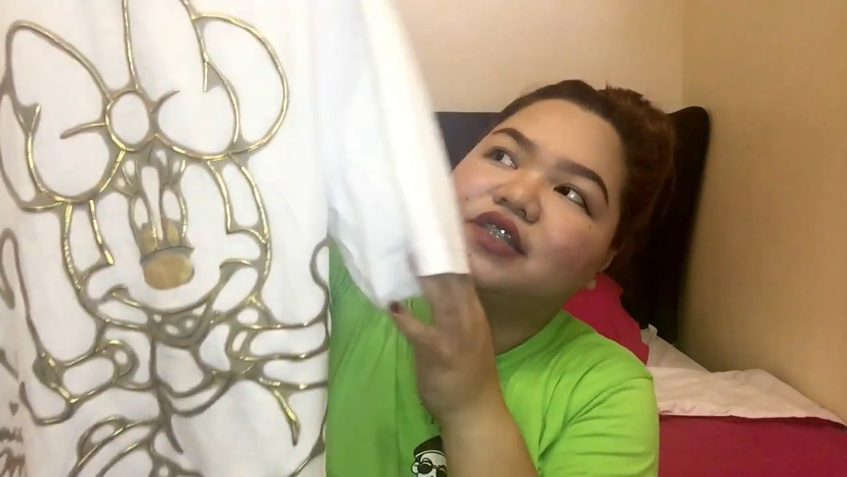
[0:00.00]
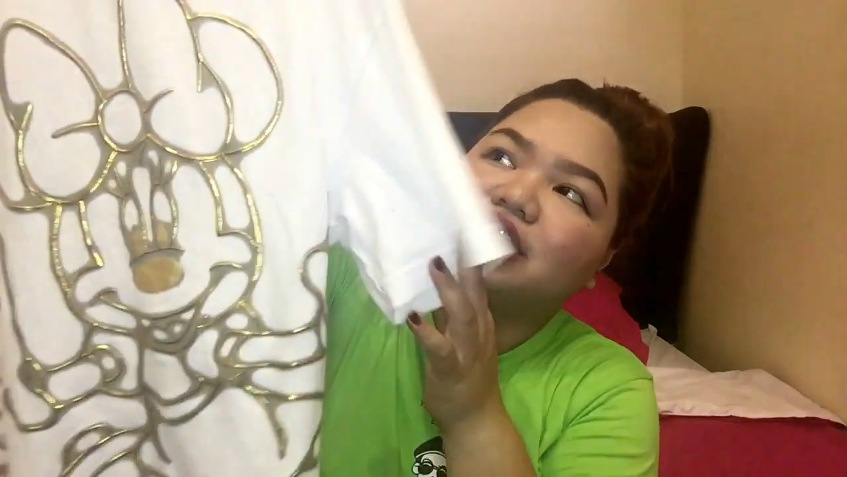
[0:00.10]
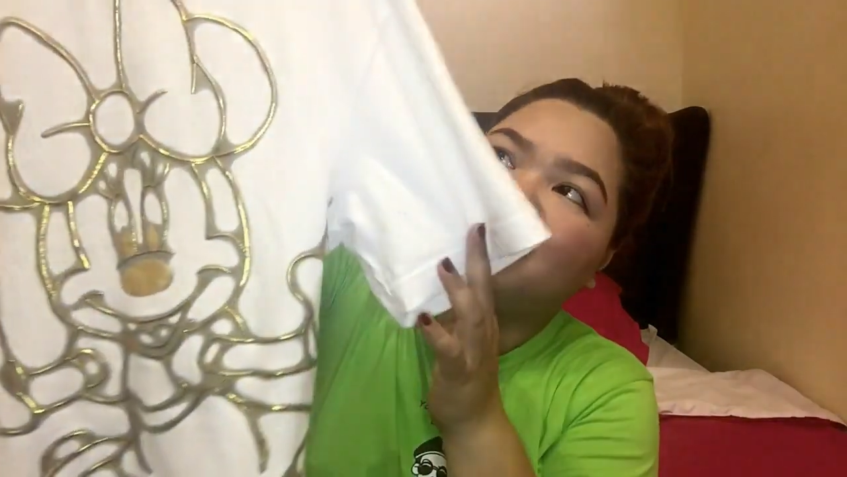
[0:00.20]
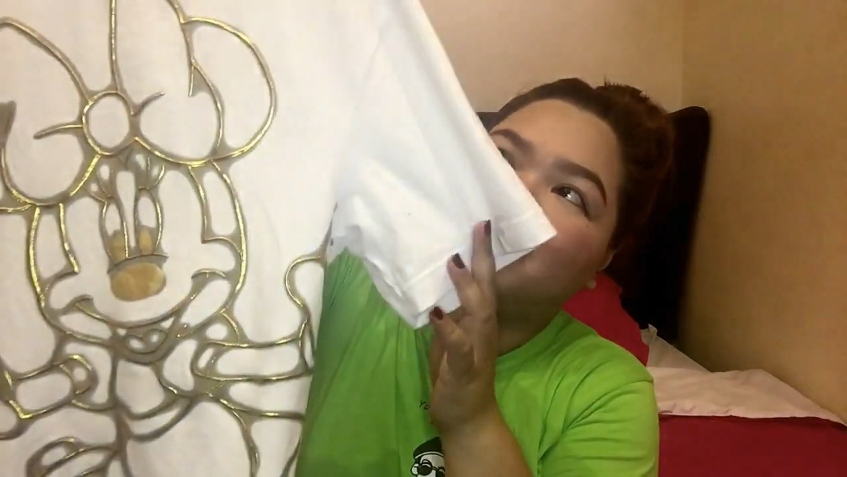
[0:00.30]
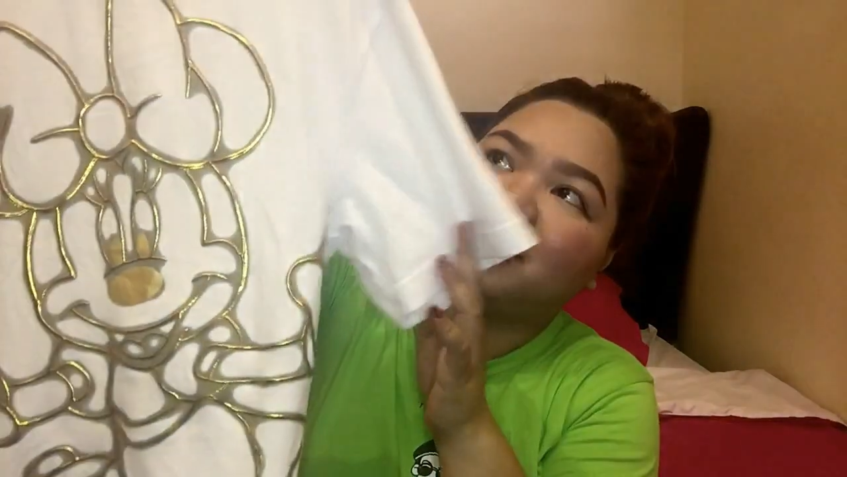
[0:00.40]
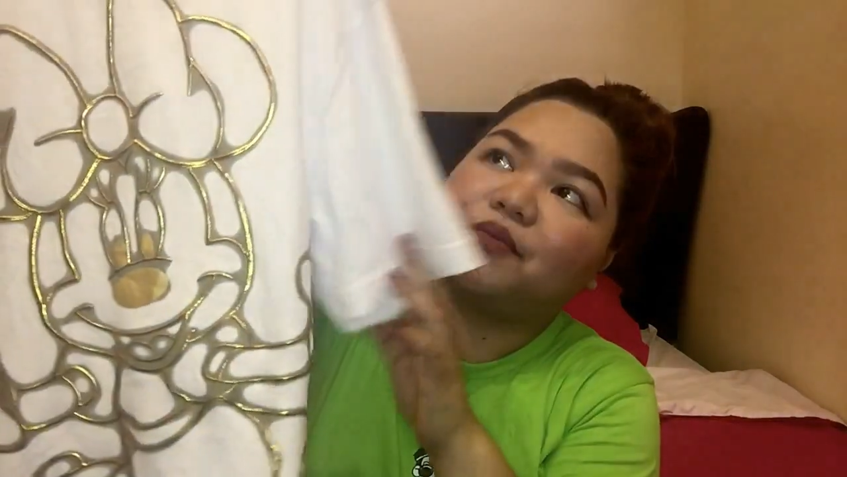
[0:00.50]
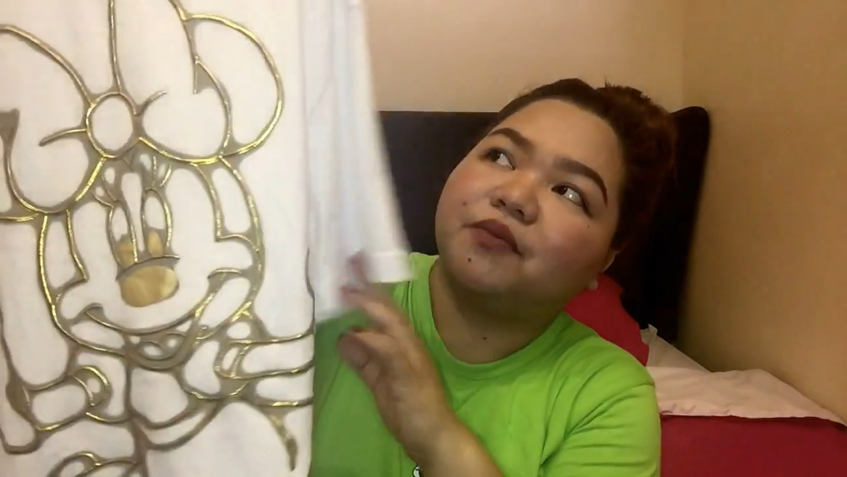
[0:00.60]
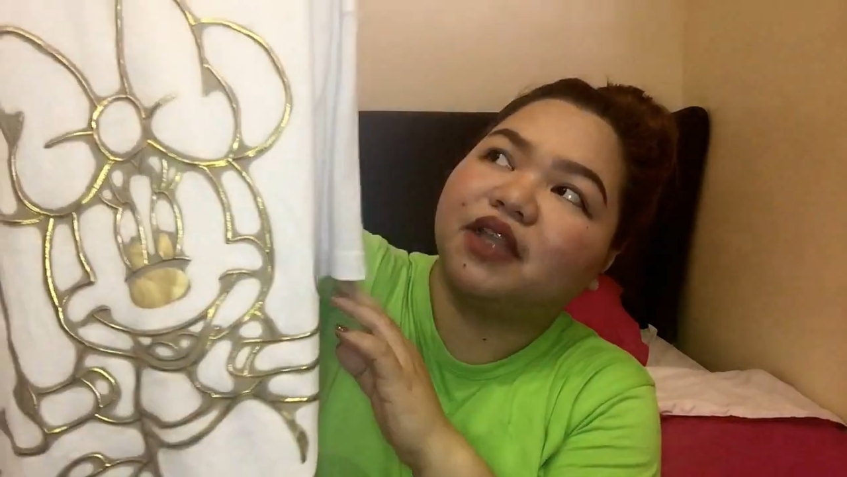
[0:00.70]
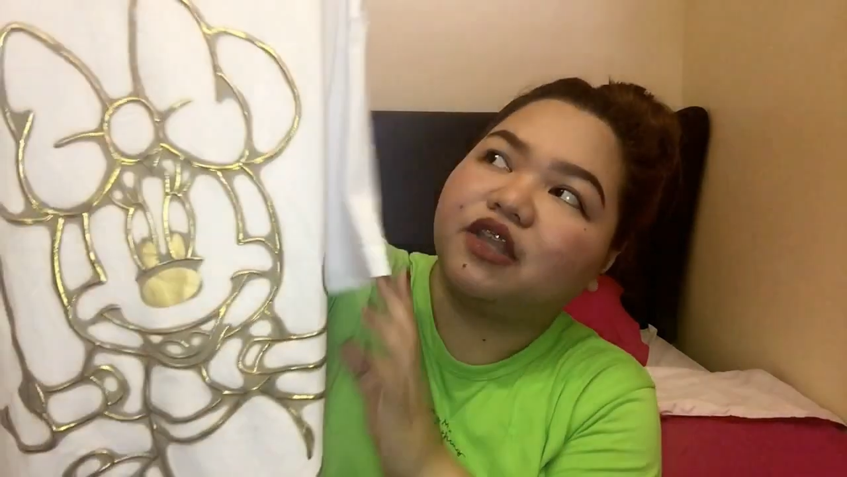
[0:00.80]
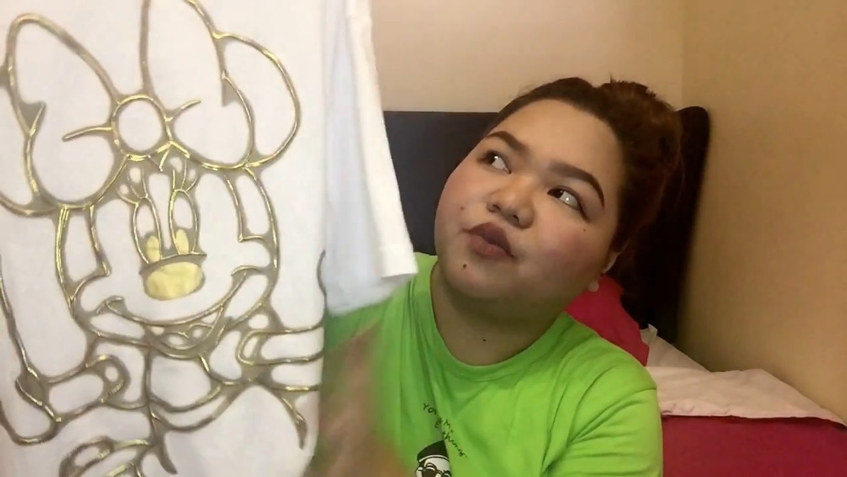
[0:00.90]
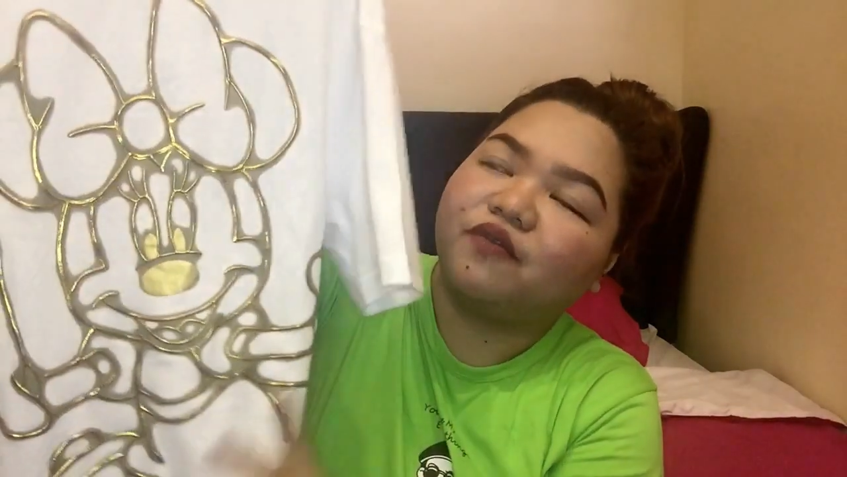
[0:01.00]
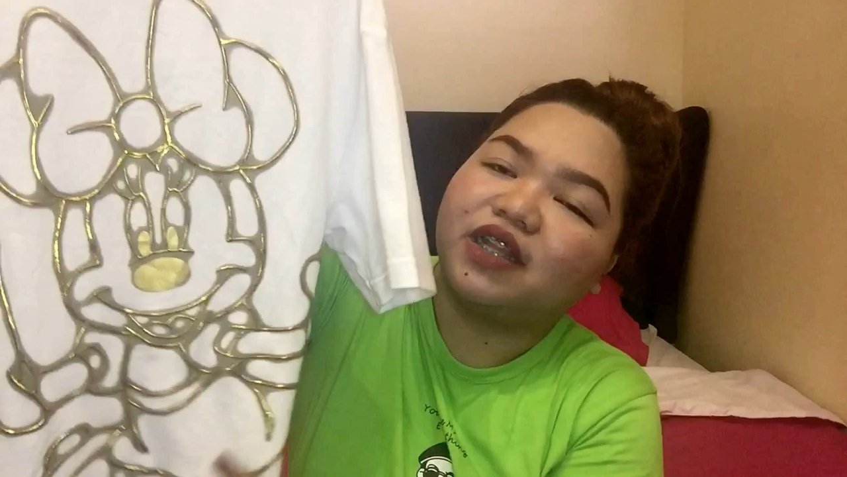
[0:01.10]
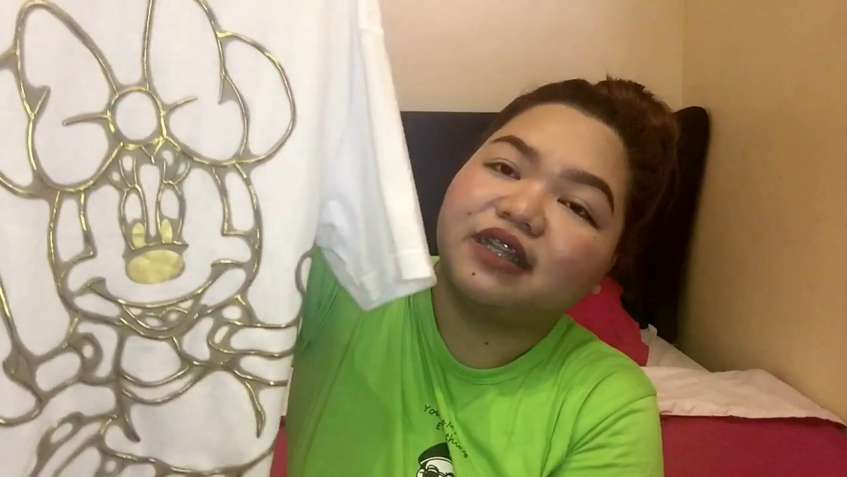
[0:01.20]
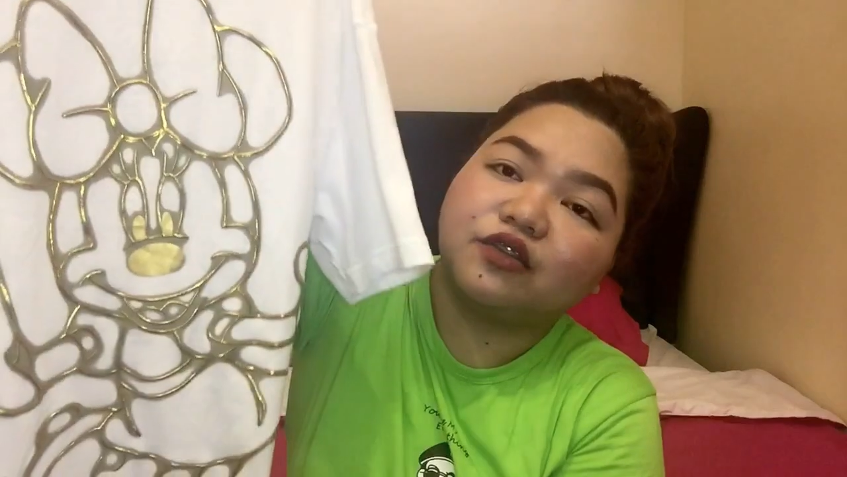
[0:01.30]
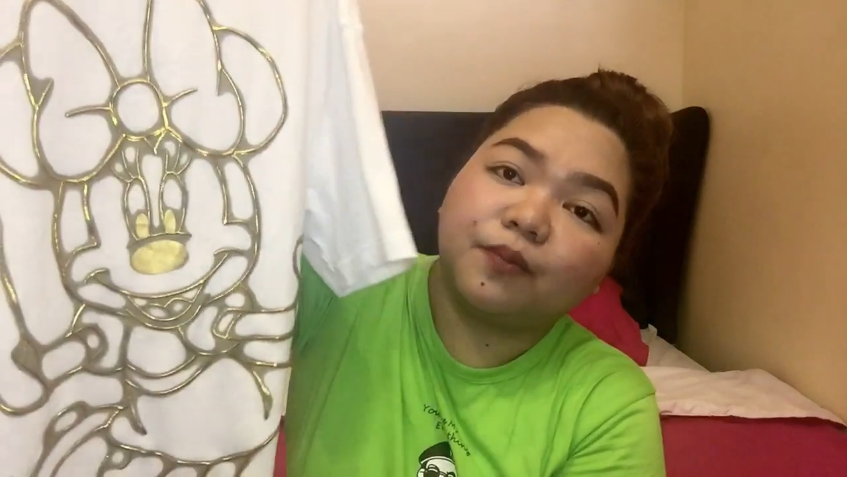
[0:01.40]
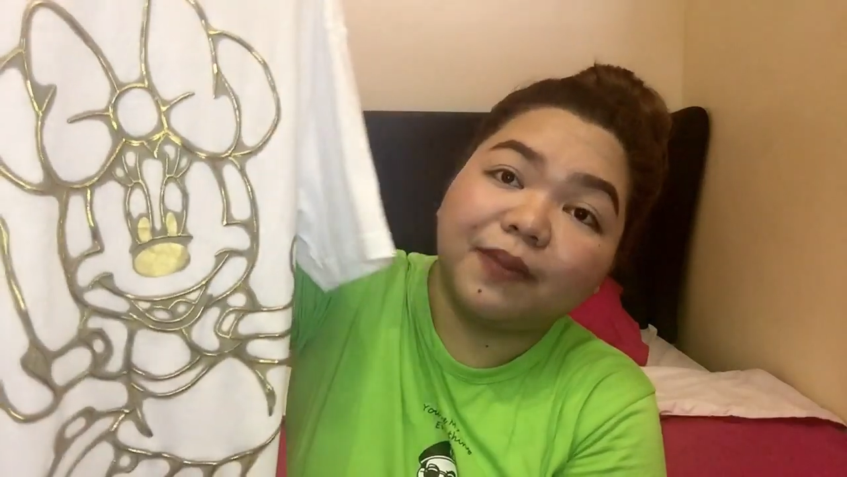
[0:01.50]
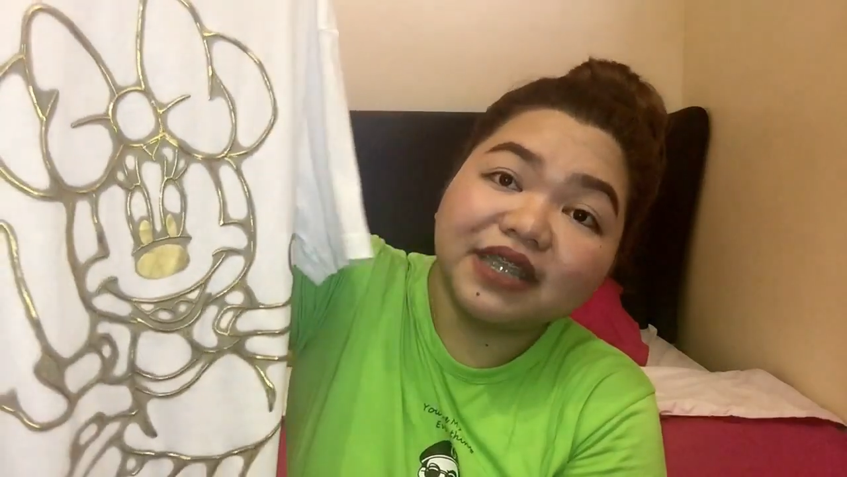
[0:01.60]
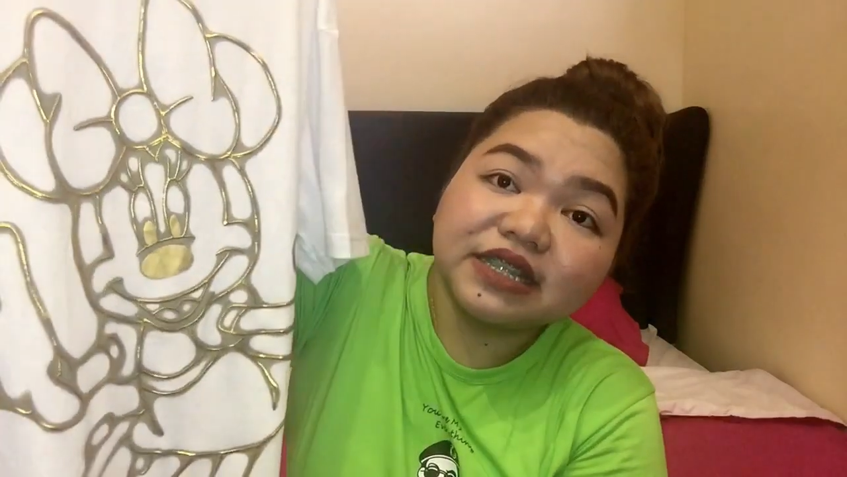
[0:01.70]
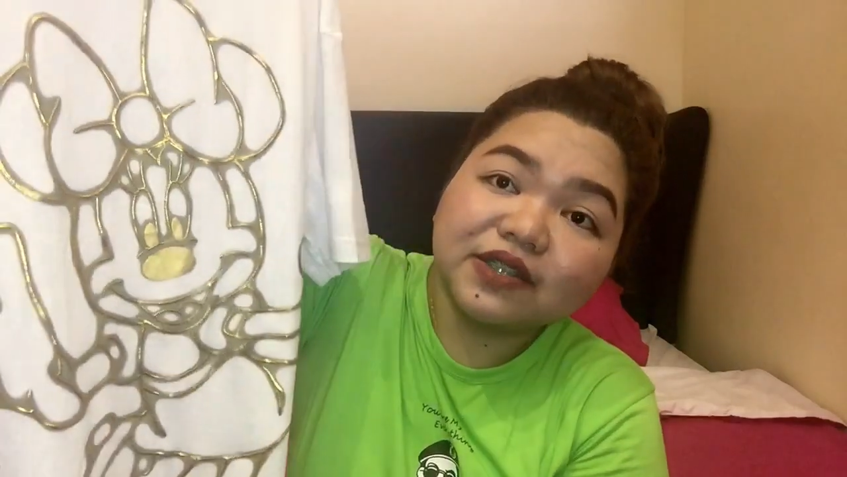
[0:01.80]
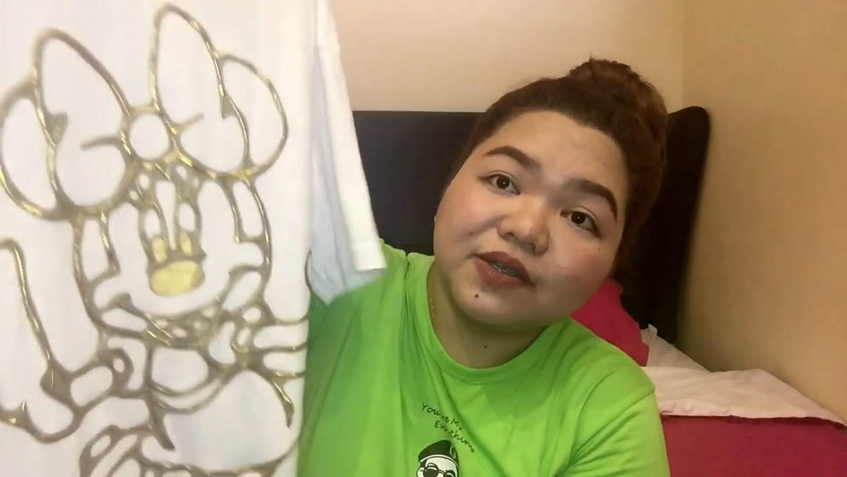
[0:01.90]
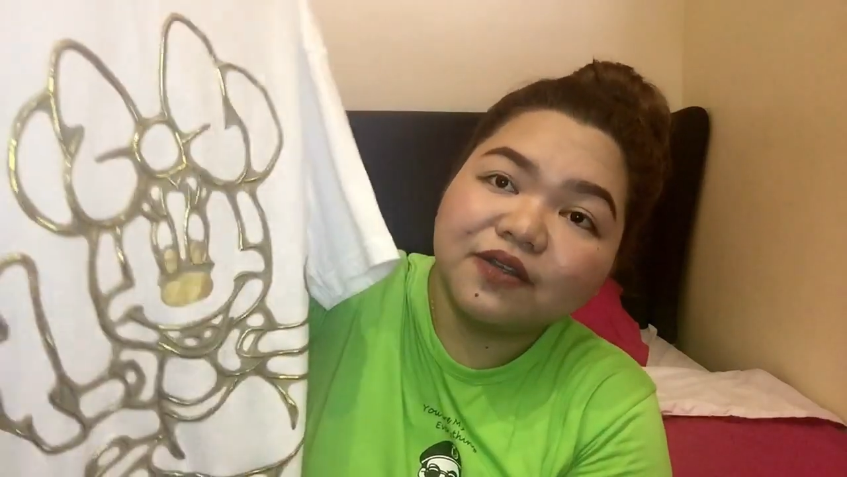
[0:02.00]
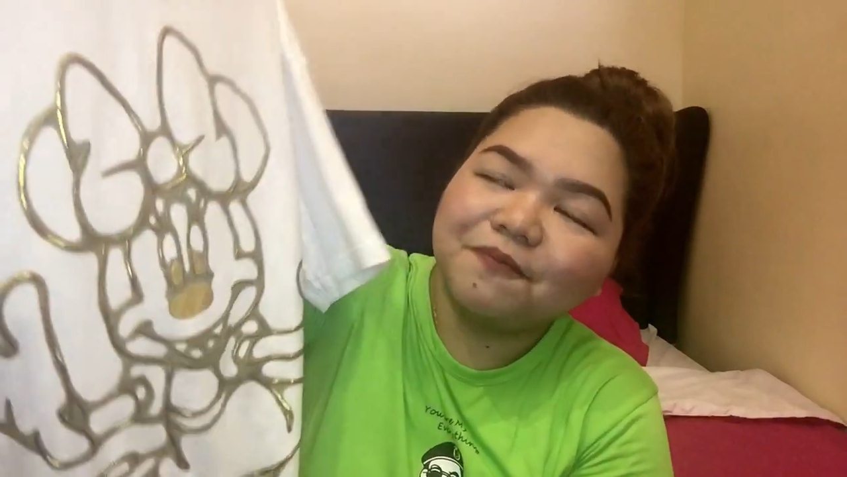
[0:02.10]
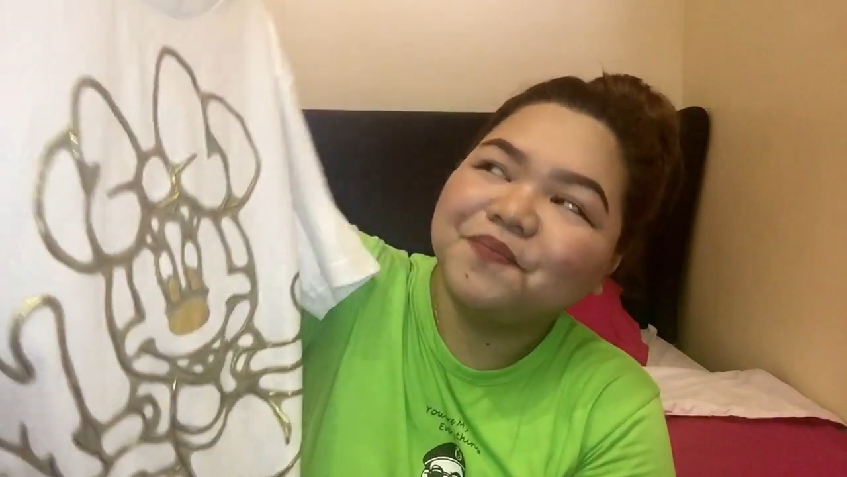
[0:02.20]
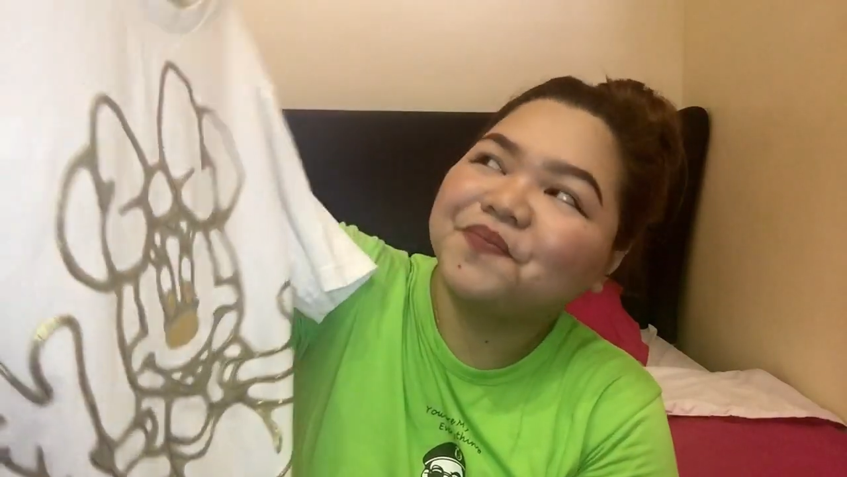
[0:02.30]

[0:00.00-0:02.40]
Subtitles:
So, kayo na po mag-equivalent to peso.